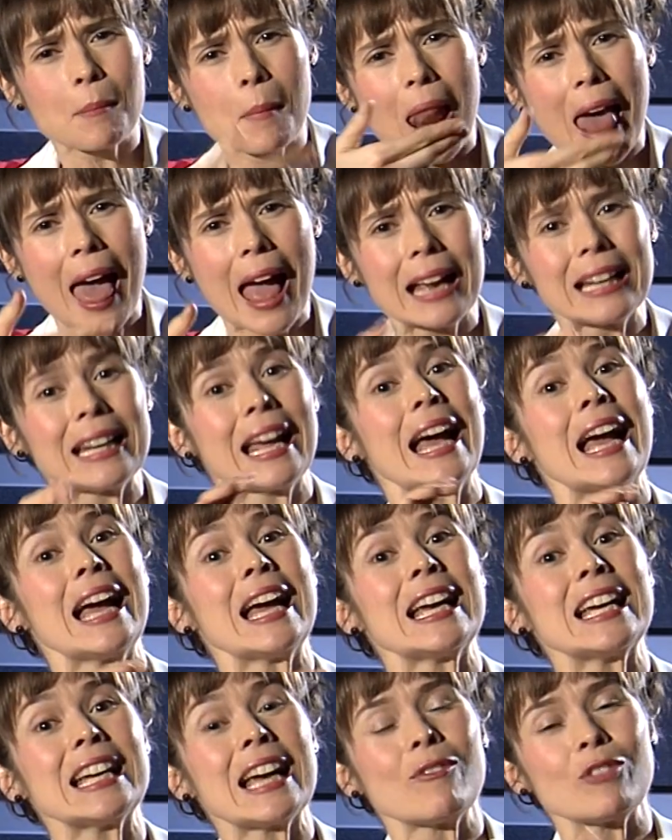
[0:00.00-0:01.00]
First of
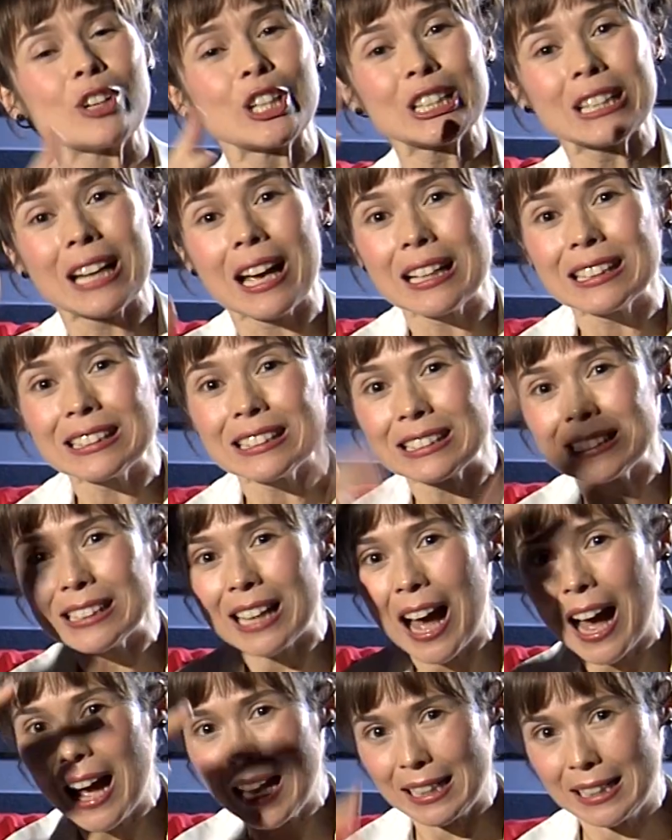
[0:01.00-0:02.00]
all, I'm going to
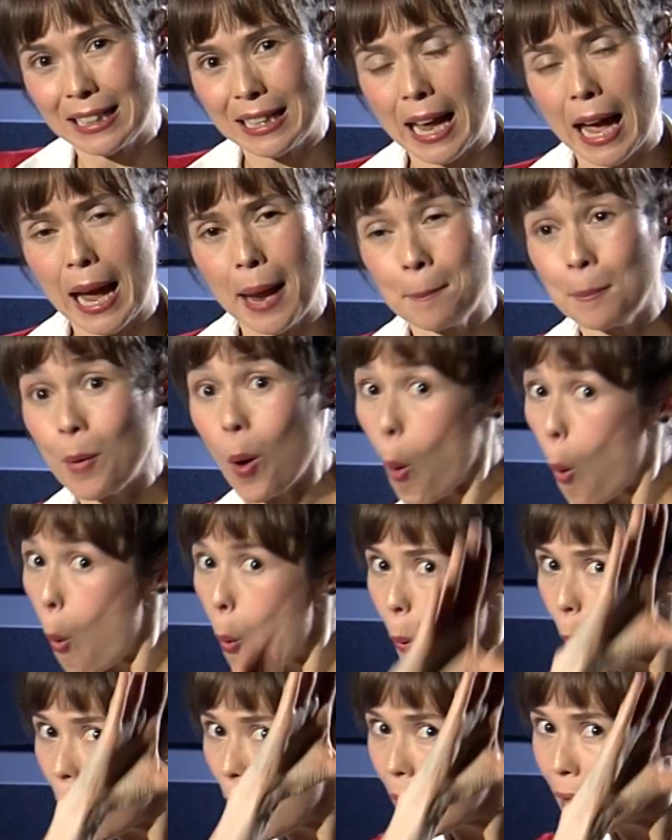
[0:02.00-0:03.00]
go through the
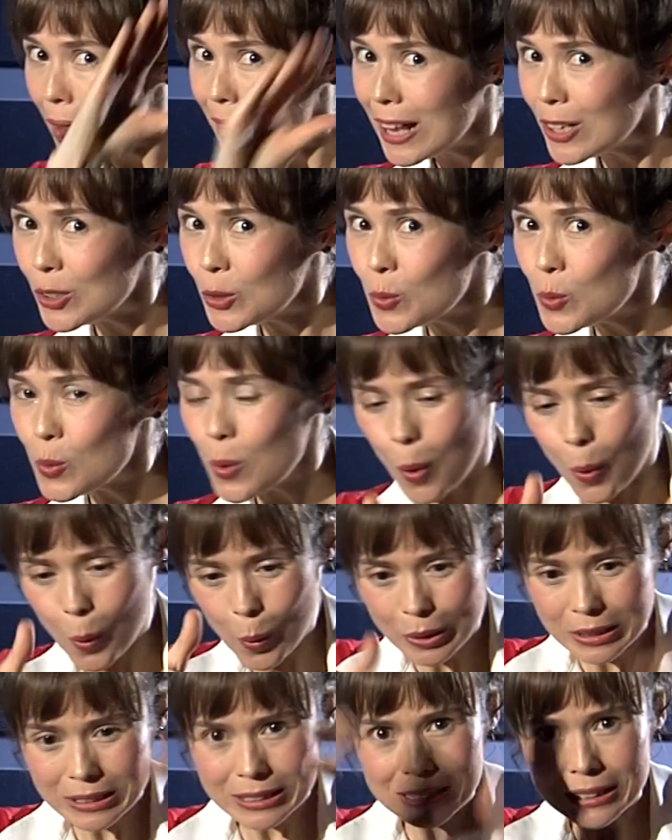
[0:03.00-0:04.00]
character sign
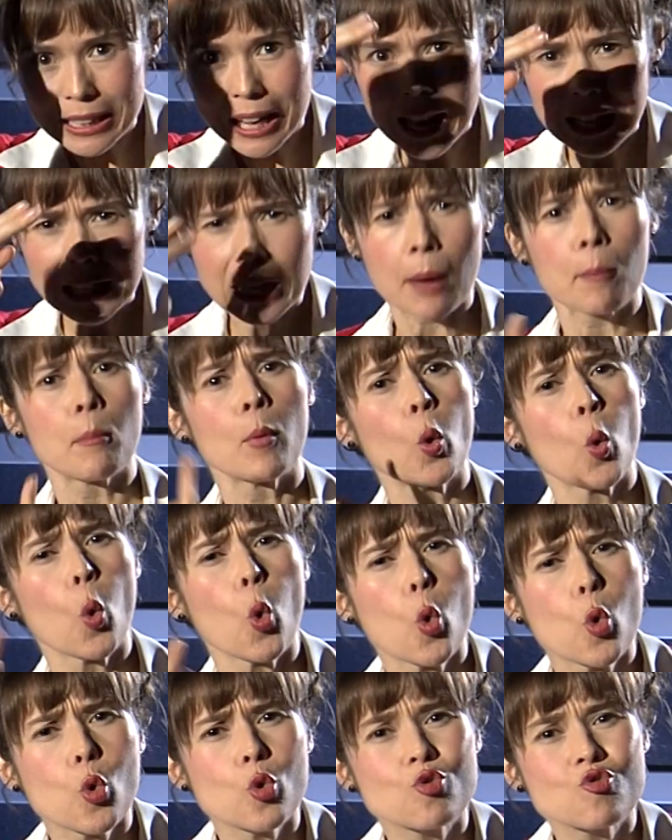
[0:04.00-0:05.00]
names that I use in the
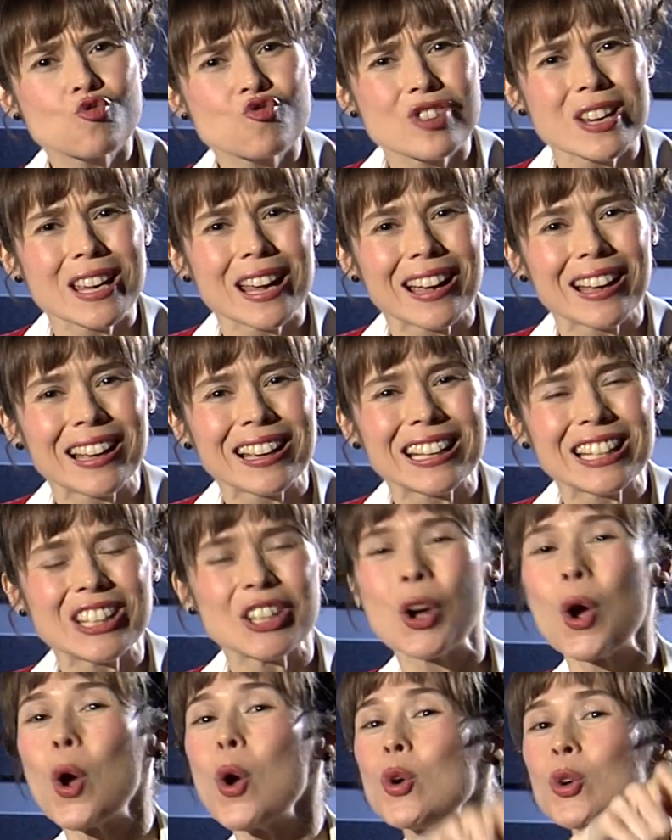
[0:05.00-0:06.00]
play.
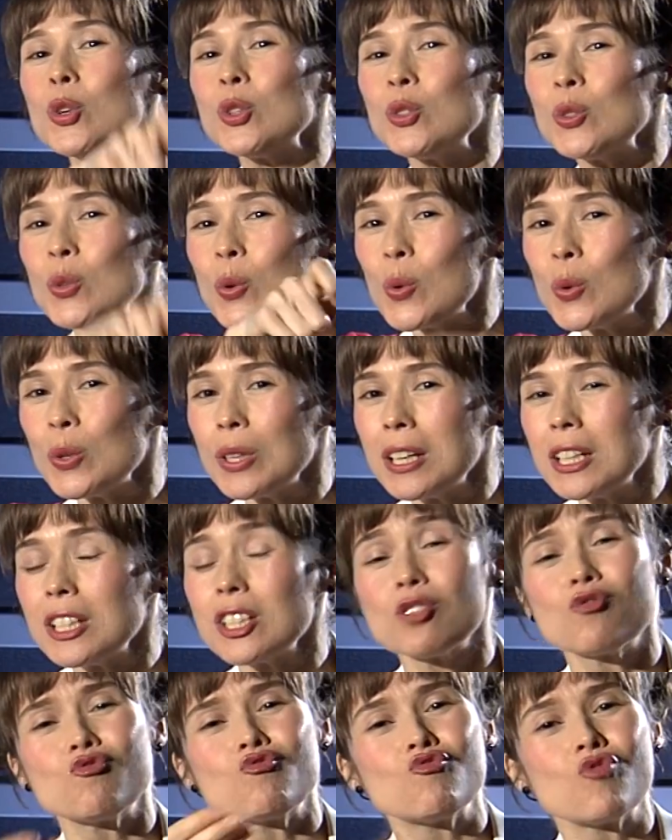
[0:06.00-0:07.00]
The sign
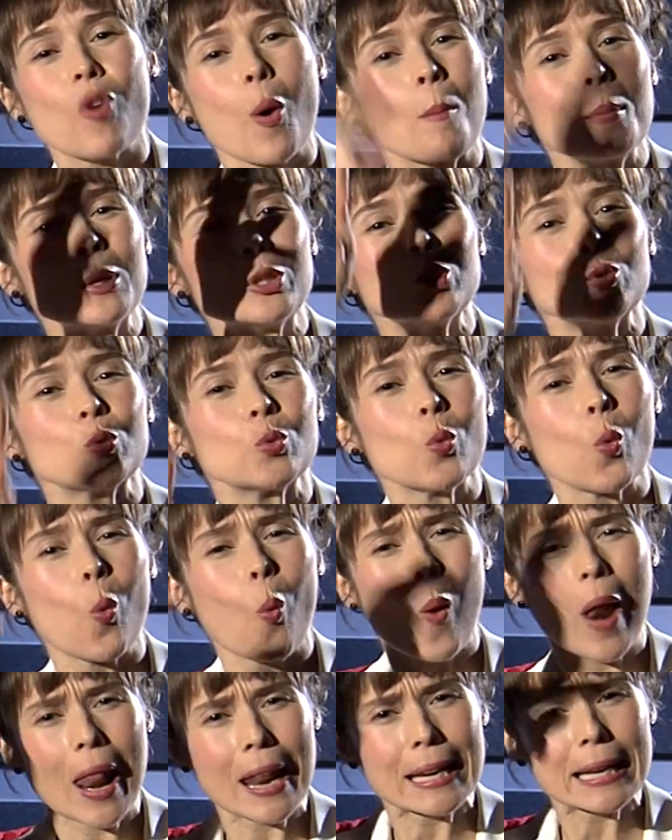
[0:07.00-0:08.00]
names have been
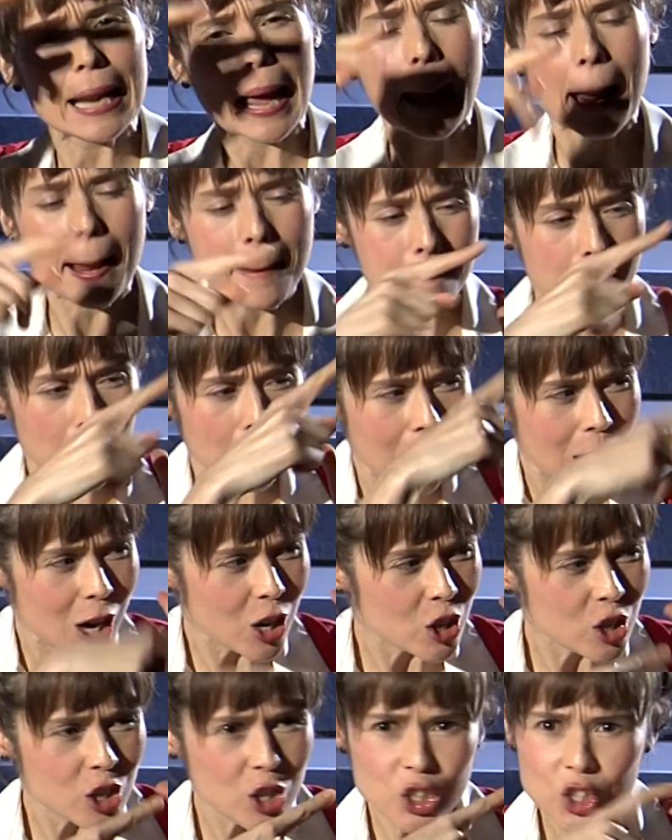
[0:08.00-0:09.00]
created by
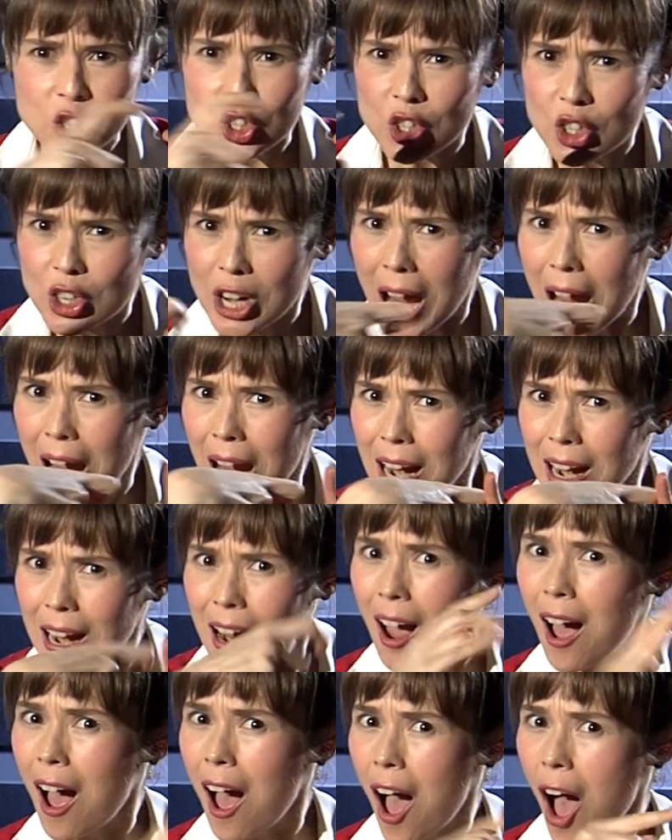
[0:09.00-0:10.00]
students
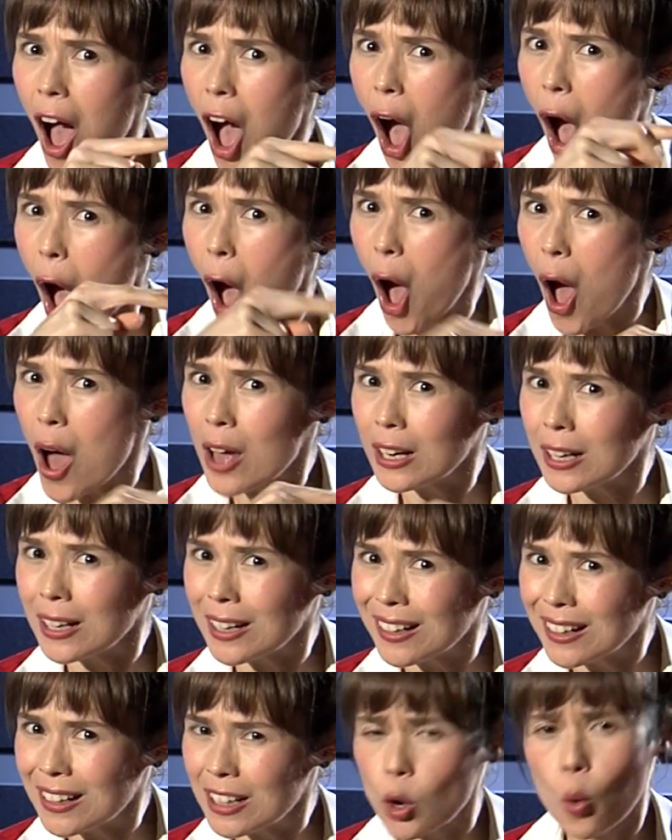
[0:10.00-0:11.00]
from Jack
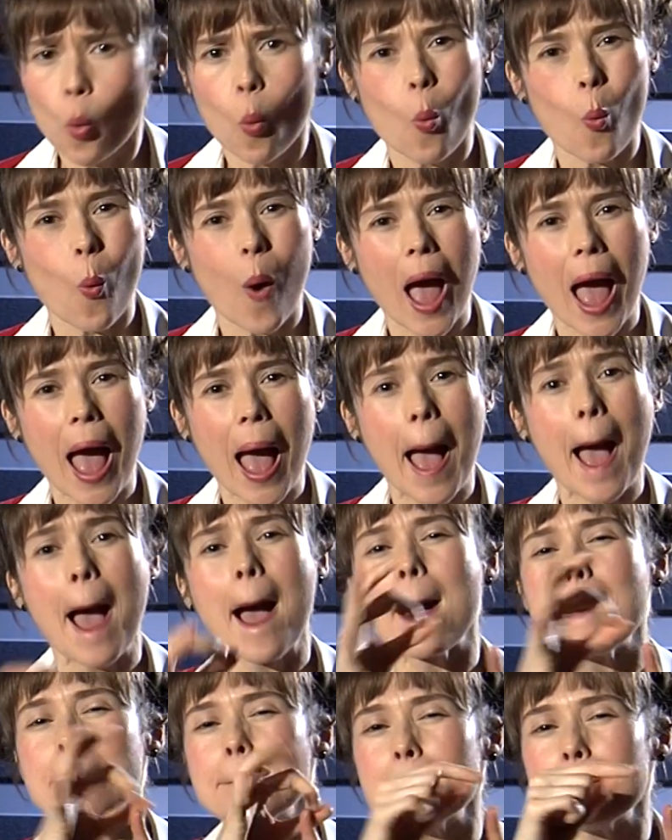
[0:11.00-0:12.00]
Hunt School
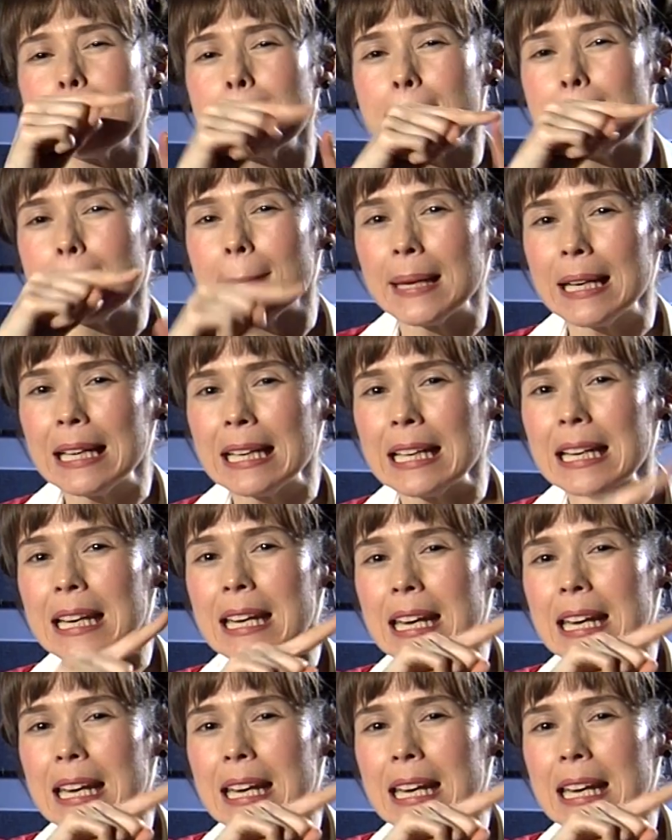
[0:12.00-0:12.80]
in